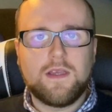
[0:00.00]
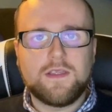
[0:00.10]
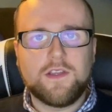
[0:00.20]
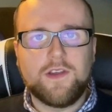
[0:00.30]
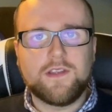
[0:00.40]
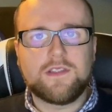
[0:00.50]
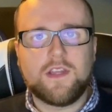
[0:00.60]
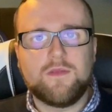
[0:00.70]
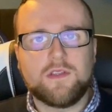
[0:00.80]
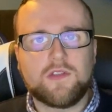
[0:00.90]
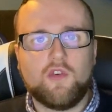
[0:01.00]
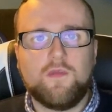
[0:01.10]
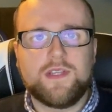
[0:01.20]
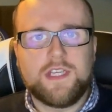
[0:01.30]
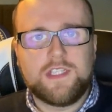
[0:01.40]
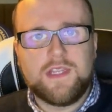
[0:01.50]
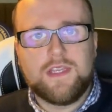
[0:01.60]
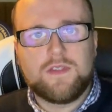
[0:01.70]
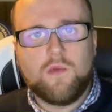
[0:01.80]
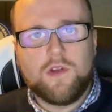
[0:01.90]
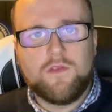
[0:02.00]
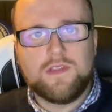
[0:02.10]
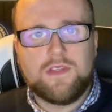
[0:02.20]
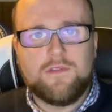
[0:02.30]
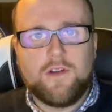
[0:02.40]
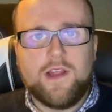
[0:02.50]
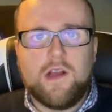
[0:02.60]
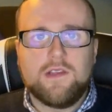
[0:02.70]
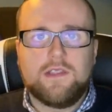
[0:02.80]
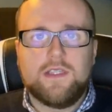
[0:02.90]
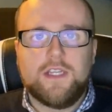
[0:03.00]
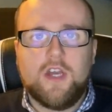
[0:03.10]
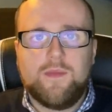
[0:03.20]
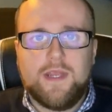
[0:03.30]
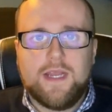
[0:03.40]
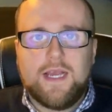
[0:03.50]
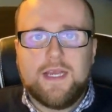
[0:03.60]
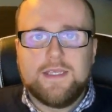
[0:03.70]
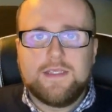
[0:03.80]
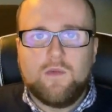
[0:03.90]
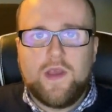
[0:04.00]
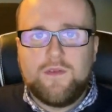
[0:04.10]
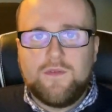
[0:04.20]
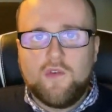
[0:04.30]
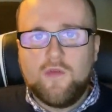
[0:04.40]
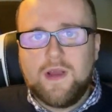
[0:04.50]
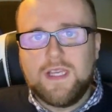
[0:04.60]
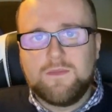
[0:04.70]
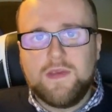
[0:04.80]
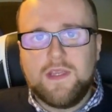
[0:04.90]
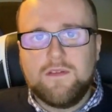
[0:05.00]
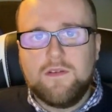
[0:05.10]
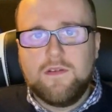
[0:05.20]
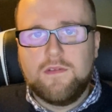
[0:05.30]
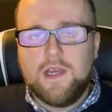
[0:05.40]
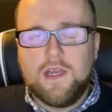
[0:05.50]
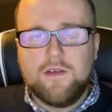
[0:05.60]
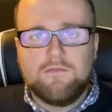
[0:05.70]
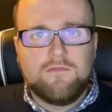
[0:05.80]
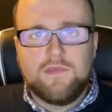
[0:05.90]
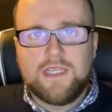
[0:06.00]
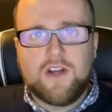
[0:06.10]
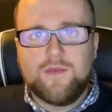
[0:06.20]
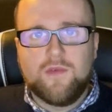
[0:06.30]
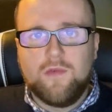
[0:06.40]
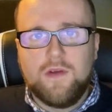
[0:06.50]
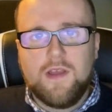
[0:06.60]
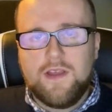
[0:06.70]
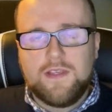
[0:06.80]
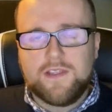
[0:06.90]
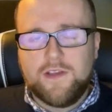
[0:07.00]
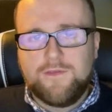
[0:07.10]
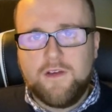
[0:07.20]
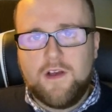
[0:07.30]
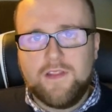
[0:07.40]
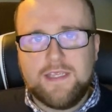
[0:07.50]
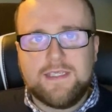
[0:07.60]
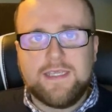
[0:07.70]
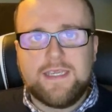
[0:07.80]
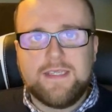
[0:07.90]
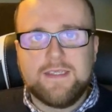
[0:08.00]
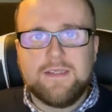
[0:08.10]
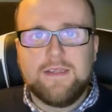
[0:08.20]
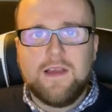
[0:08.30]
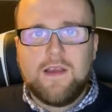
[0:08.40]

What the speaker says: So in terms of score prediction in this one, obviously very hard to determine, as away form has been terrible so far this season.